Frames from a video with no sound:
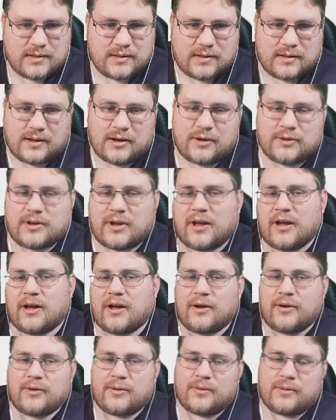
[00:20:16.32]
Oh
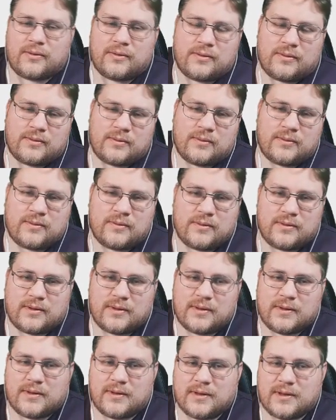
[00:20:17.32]
no!
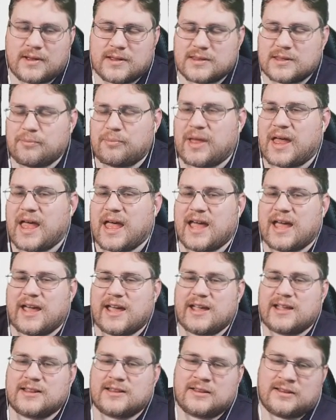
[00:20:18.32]
The
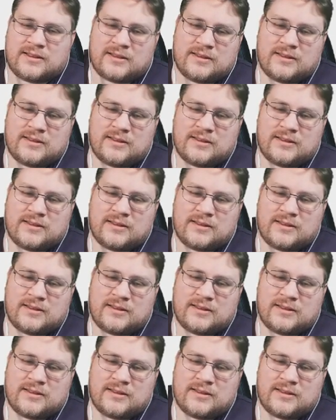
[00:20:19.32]
pain!